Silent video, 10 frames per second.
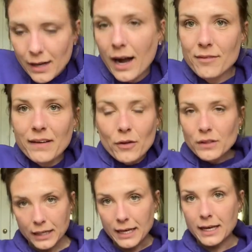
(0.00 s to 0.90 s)
I found
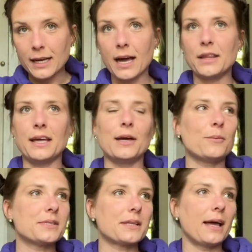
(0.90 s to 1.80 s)
Lee, I think it
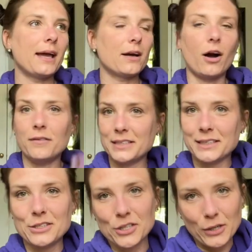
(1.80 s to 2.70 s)
was like,
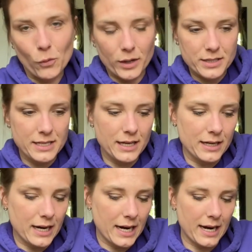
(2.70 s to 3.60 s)
obviously during quarantine.
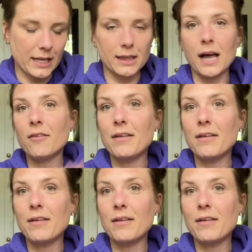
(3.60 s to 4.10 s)
I love